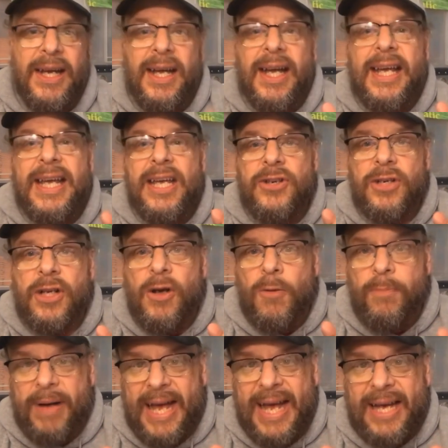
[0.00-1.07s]
He should go
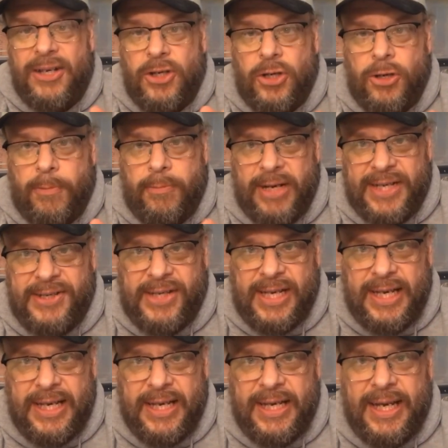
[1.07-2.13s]
back to
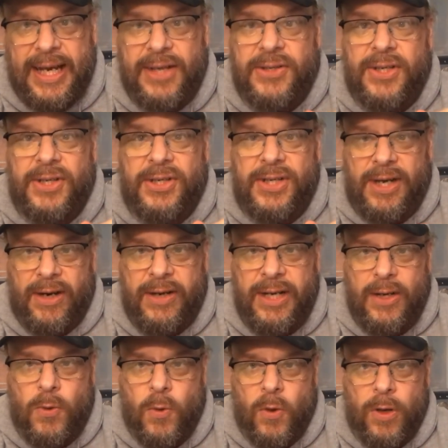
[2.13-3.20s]
Trubisky as the starting
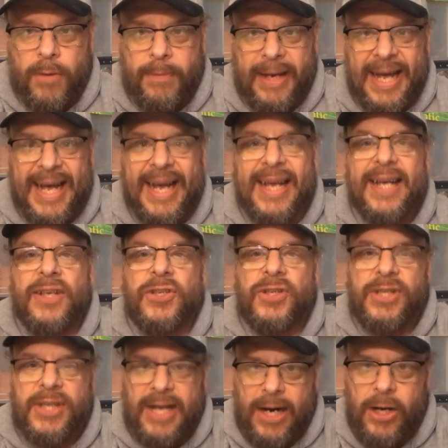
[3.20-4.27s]
quarterback,
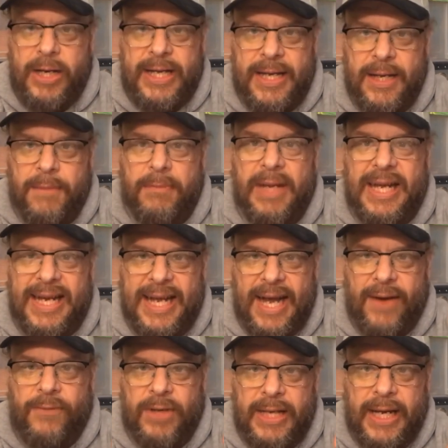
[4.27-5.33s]
start him in
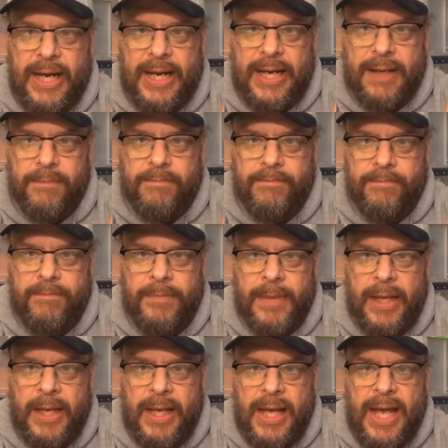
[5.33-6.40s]
every game,
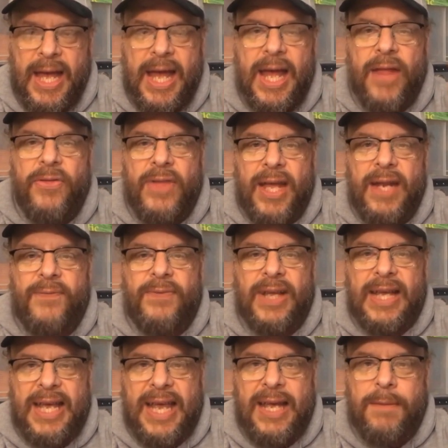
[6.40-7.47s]
and then if the
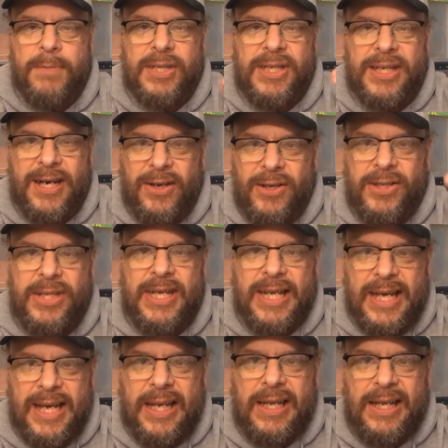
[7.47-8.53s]
game starts to
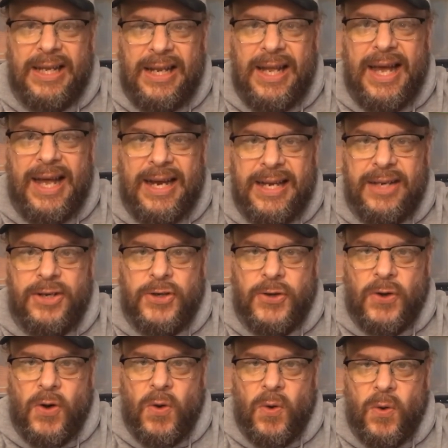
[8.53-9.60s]
get a little out of
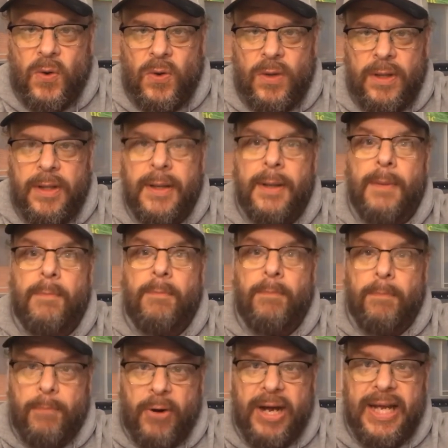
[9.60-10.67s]
control,
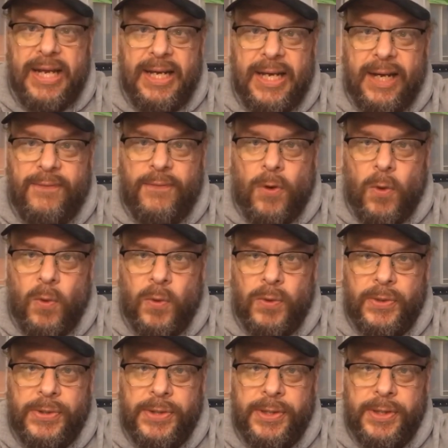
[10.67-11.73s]
bring in Nick
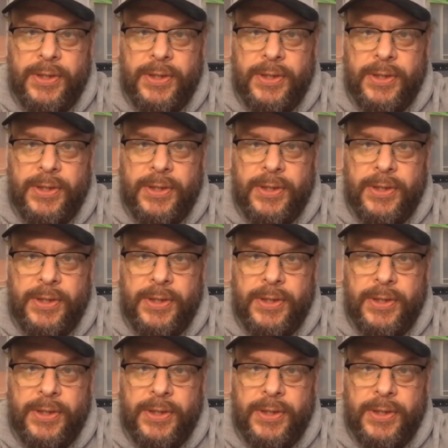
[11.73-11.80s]
Foles.